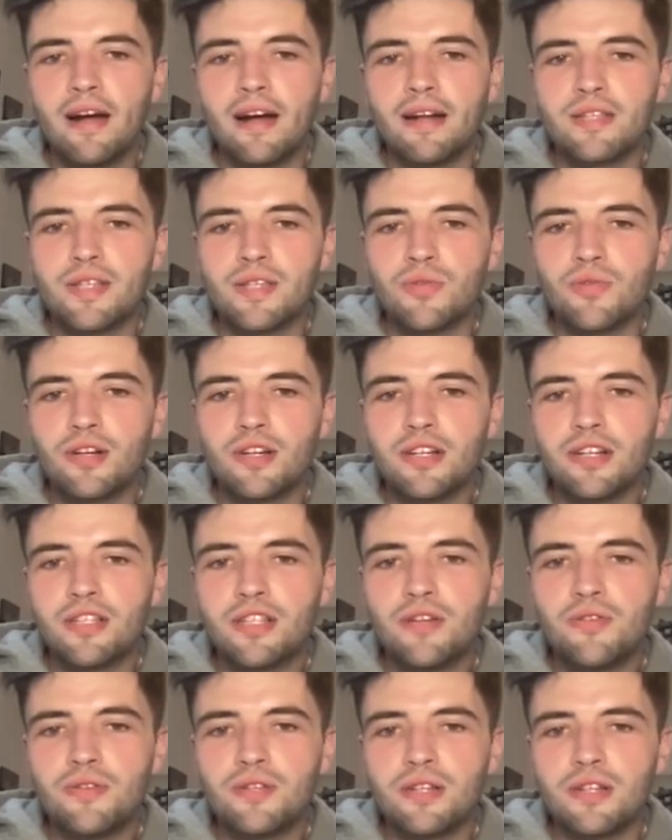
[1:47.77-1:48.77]
And so what I'm going to
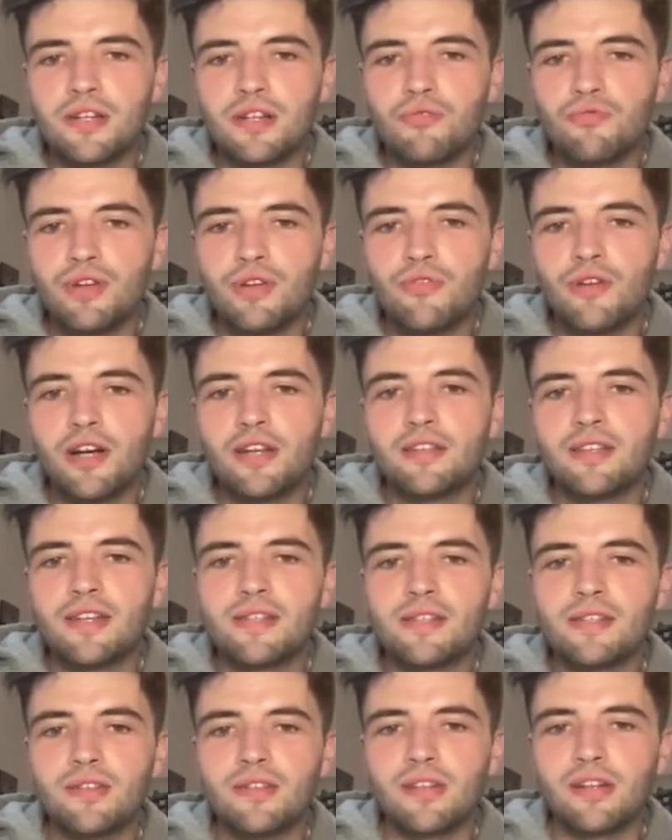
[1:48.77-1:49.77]
do is I'm going to rewrite this
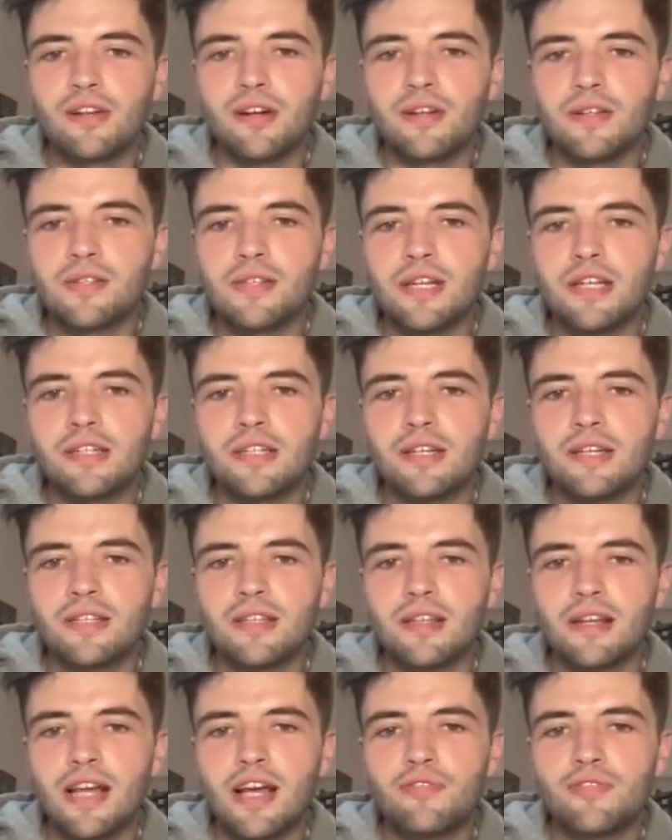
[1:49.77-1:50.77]
so the cos theta is on
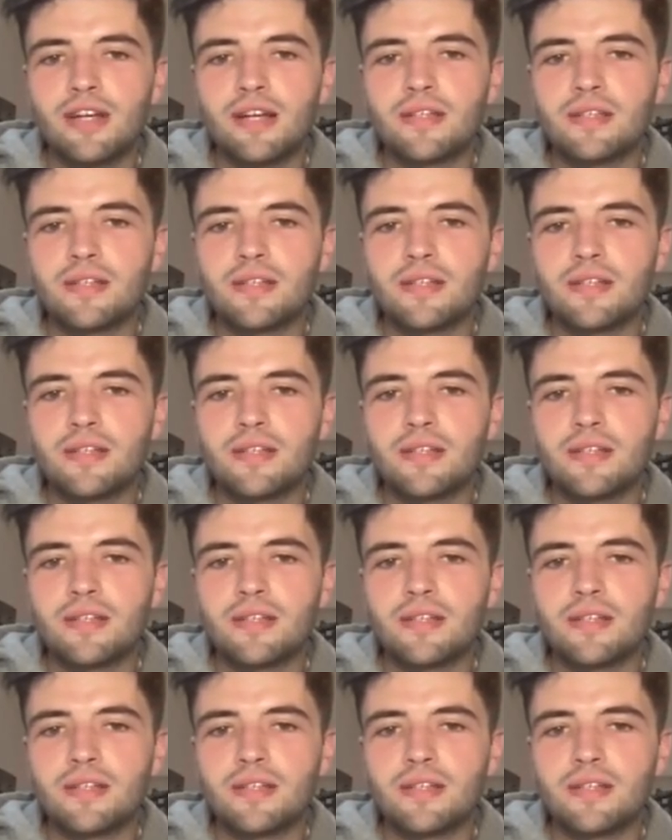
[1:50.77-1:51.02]
the left hand